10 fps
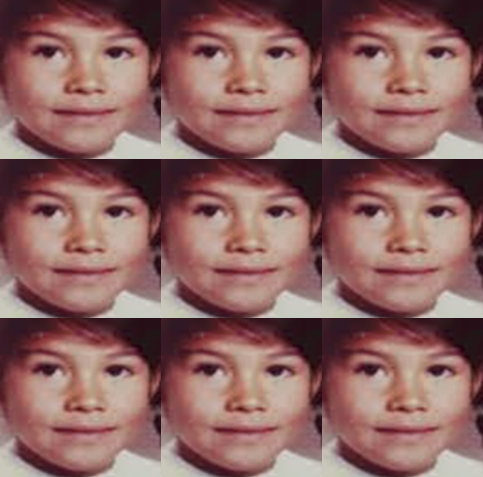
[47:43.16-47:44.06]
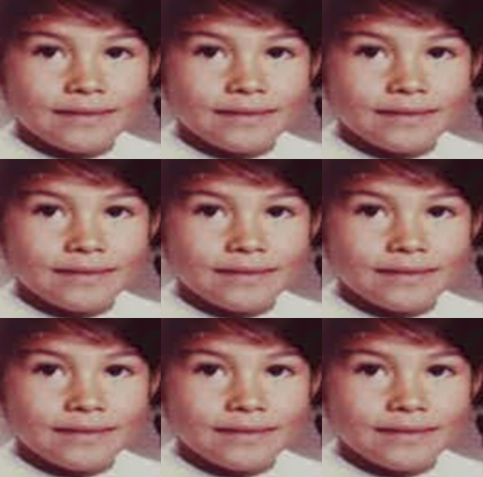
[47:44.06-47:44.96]

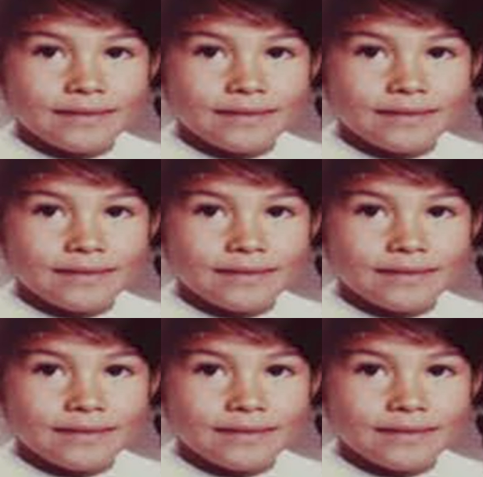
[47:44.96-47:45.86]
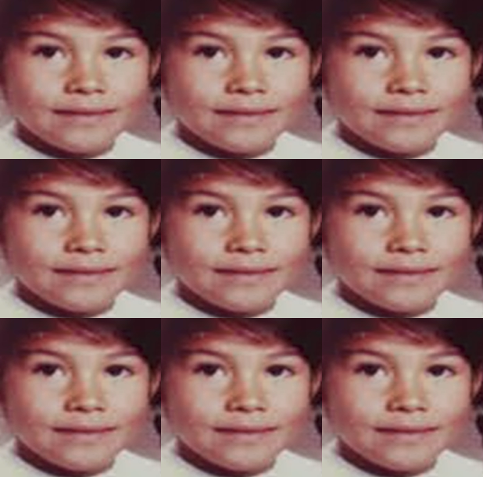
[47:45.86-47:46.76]

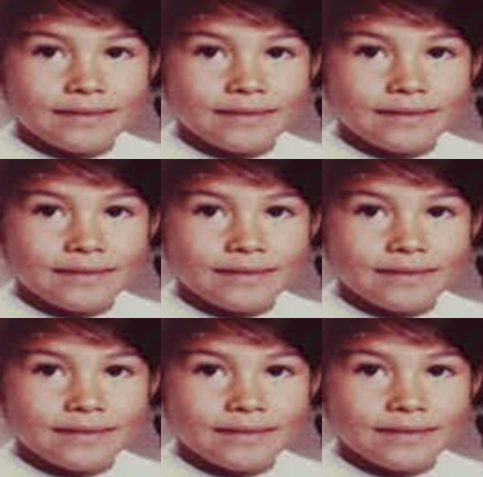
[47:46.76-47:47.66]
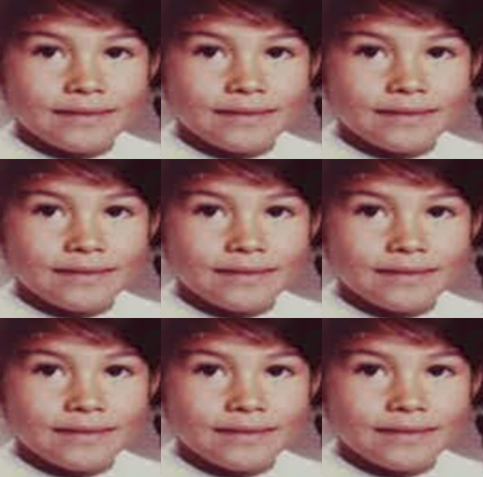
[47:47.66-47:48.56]

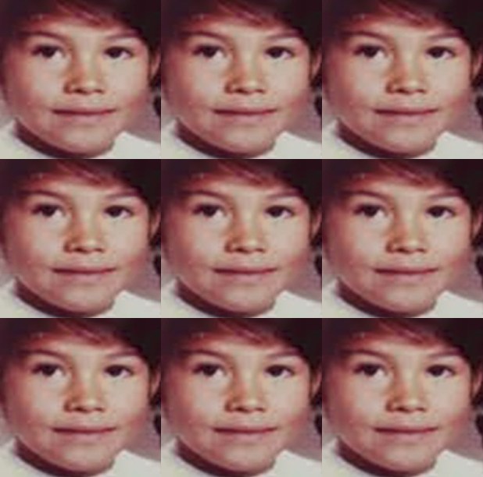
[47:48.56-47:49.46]
This is a still picture; no speech is visible.